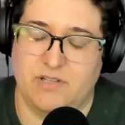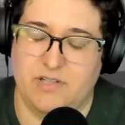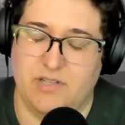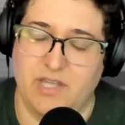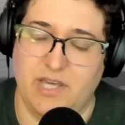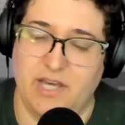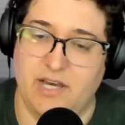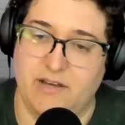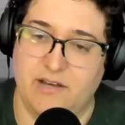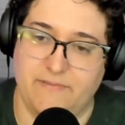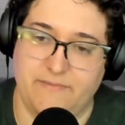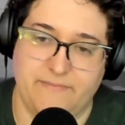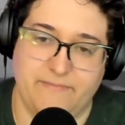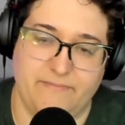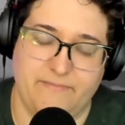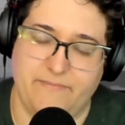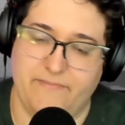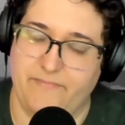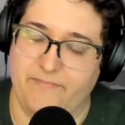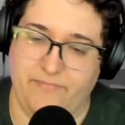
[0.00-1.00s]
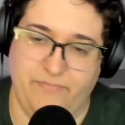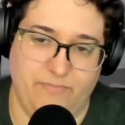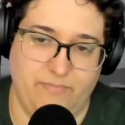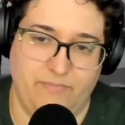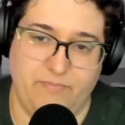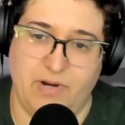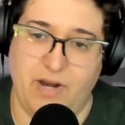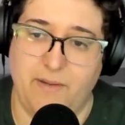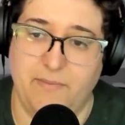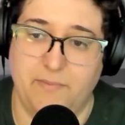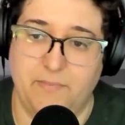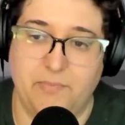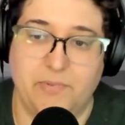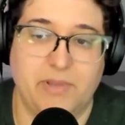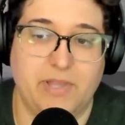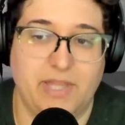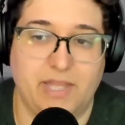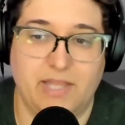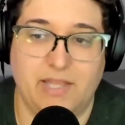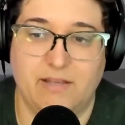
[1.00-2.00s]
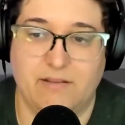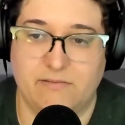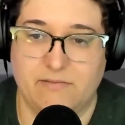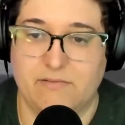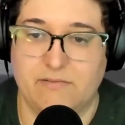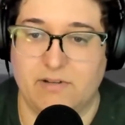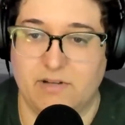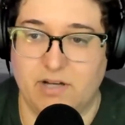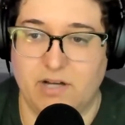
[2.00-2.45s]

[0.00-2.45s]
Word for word: and out yeah. of their seats, like you had Probably mentioned earlier.